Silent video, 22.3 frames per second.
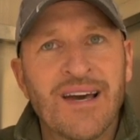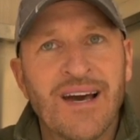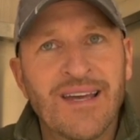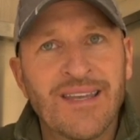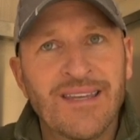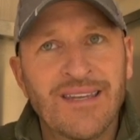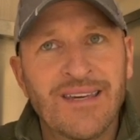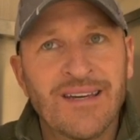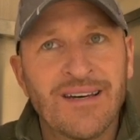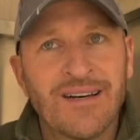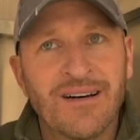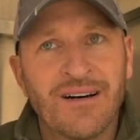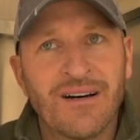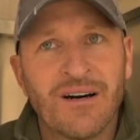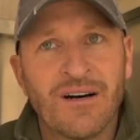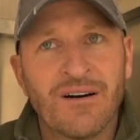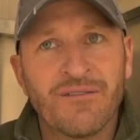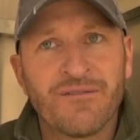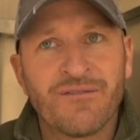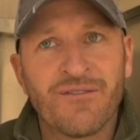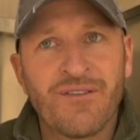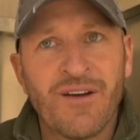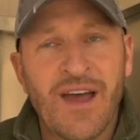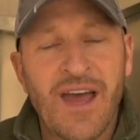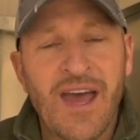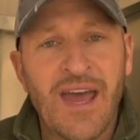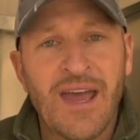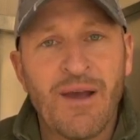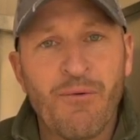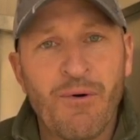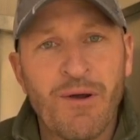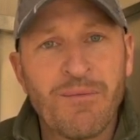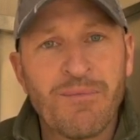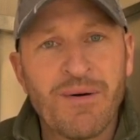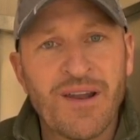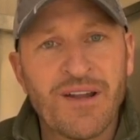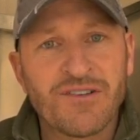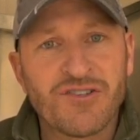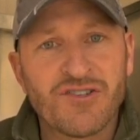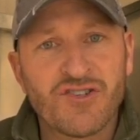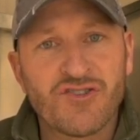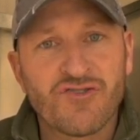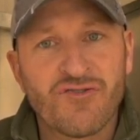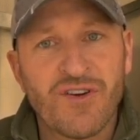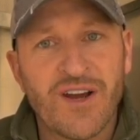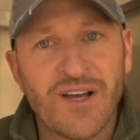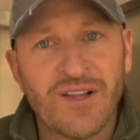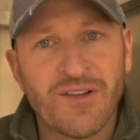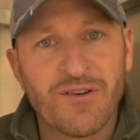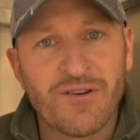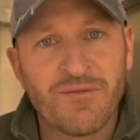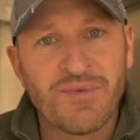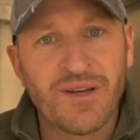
idea of, hey, what about a trailer?